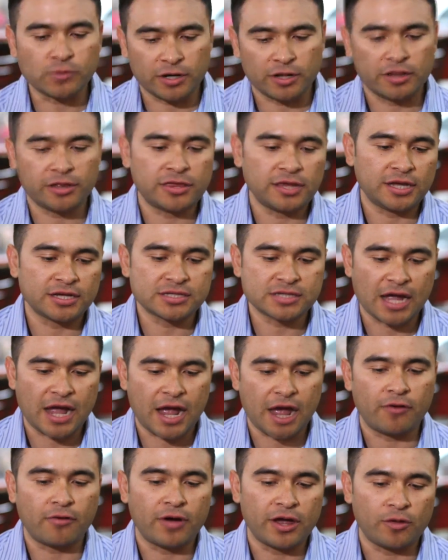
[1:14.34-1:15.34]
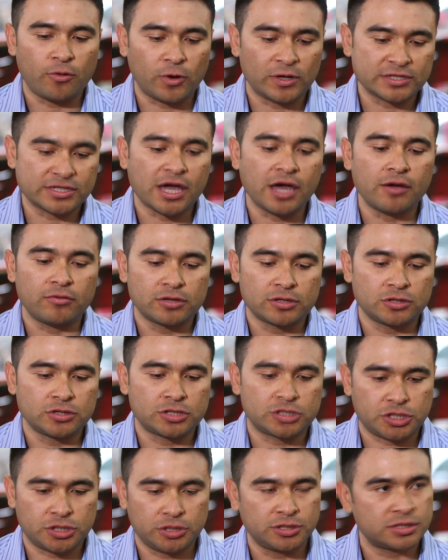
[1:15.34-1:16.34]
one of the things how I was able to
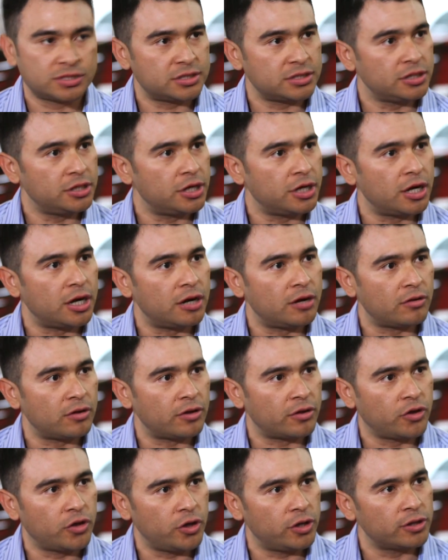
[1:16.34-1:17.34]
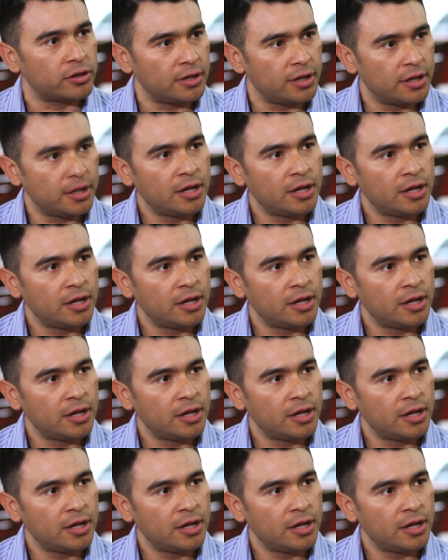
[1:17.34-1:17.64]
choose, you know, good